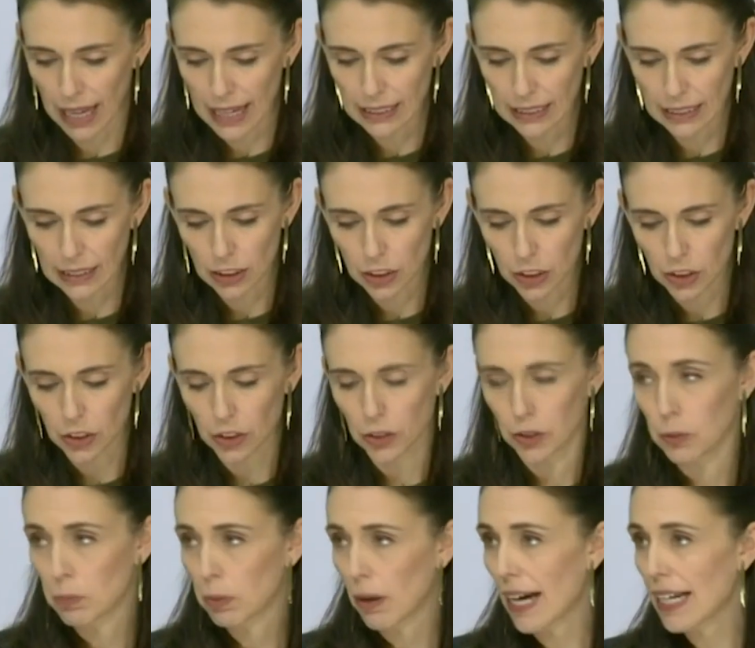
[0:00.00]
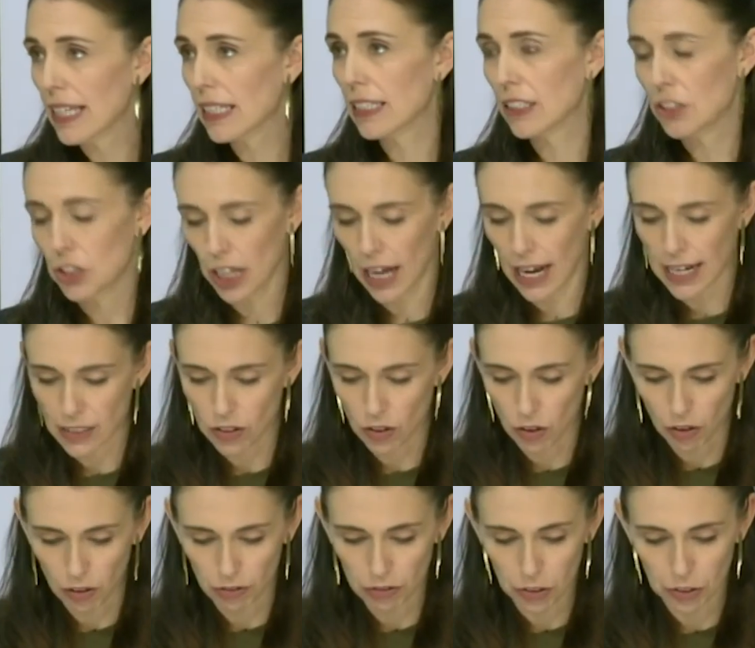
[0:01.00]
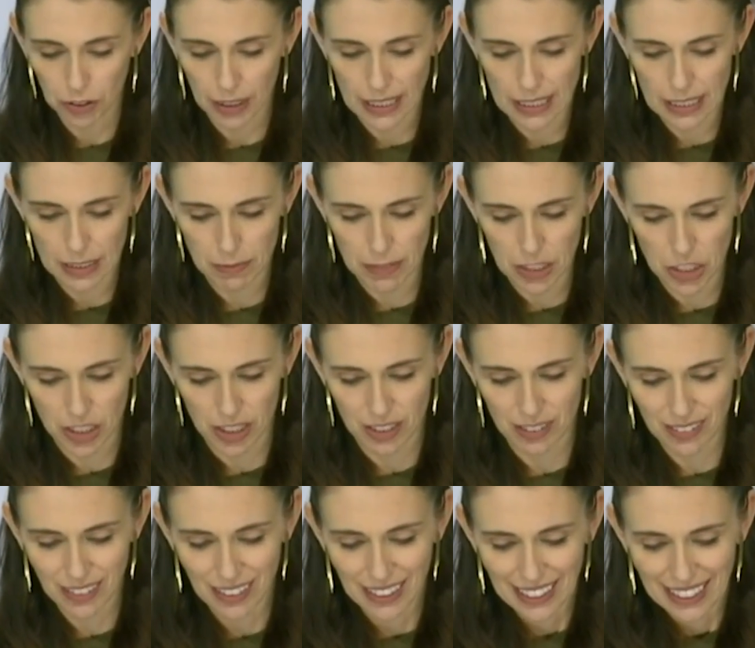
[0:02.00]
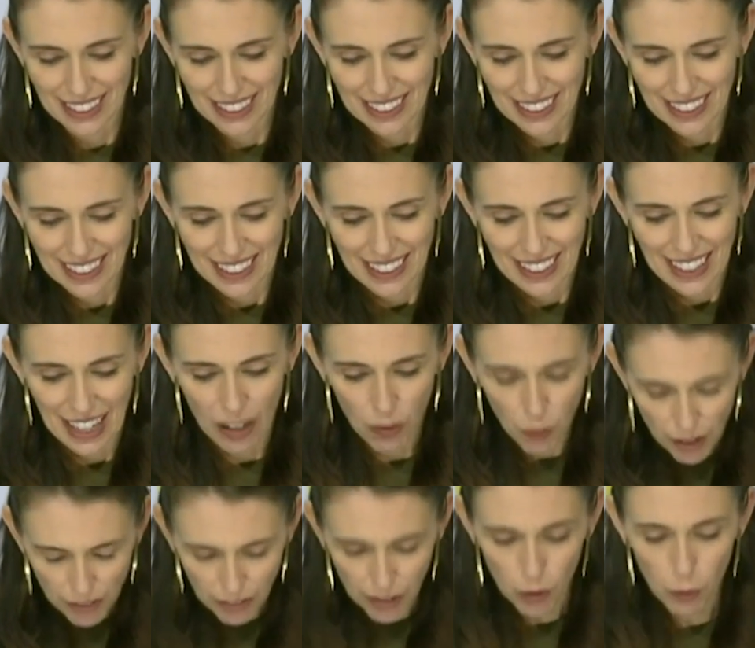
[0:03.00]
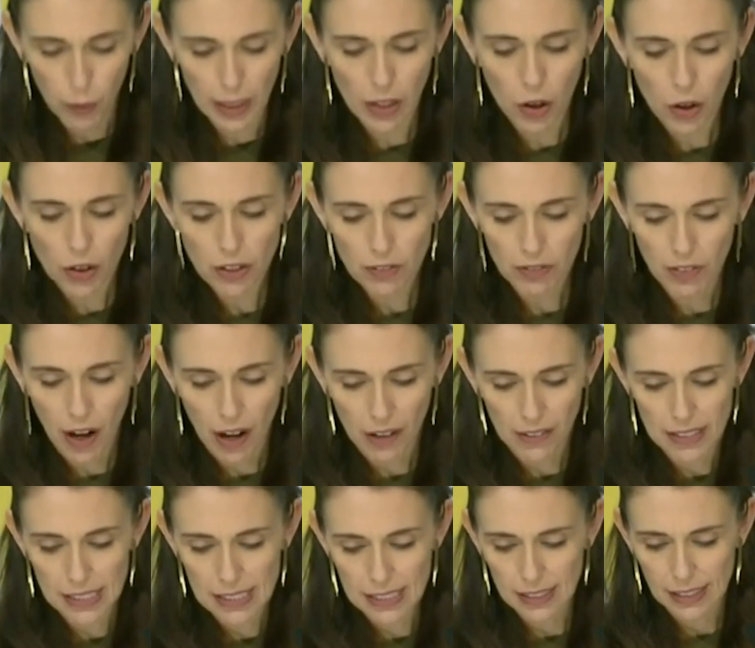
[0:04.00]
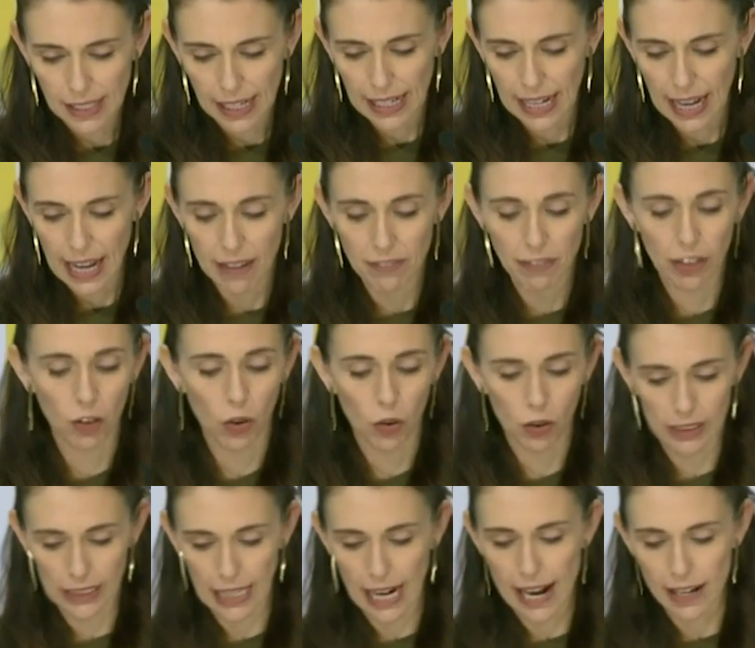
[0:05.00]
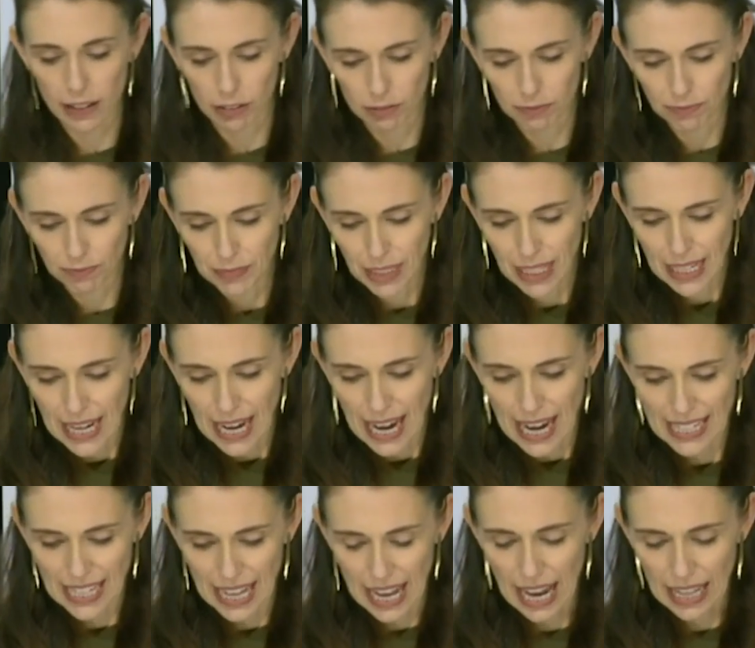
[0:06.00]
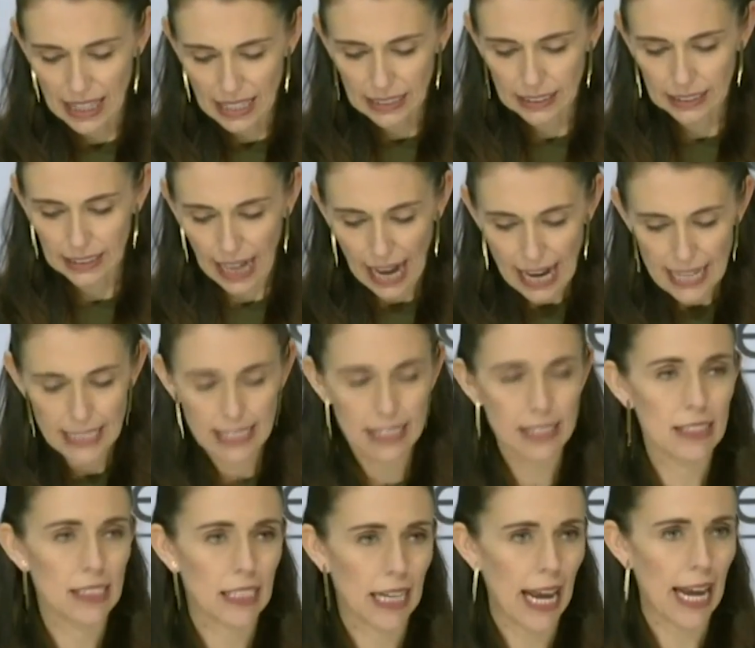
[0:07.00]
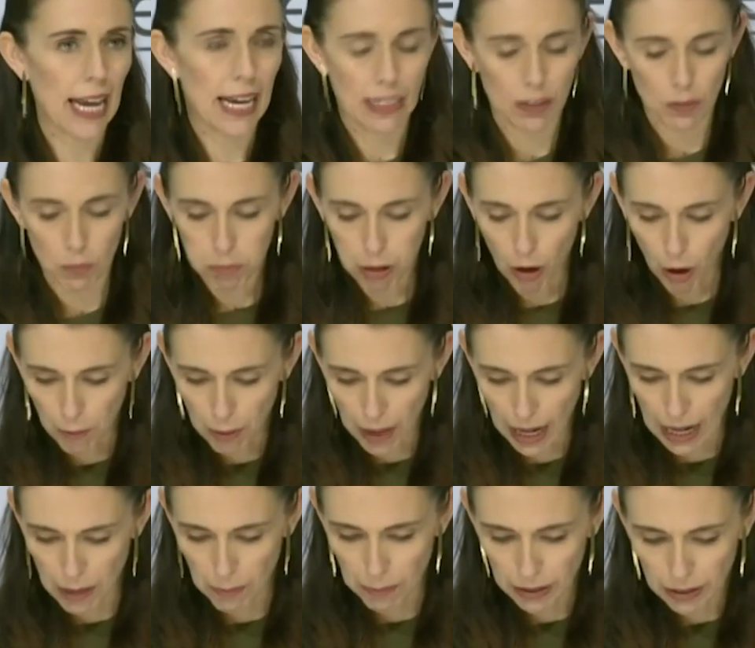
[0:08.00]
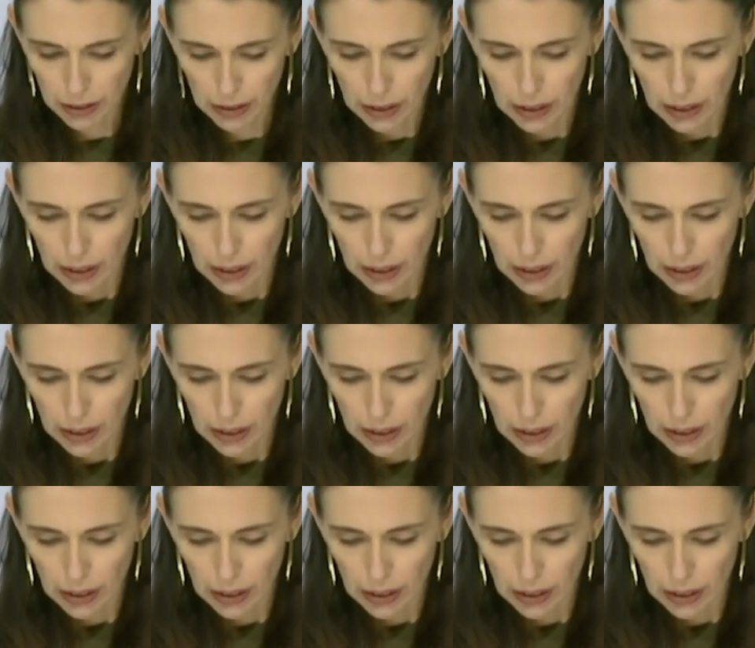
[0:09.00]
planned it to do, break the chain of transmission. However, we know the virus can have a long tail and that other cases can pop up.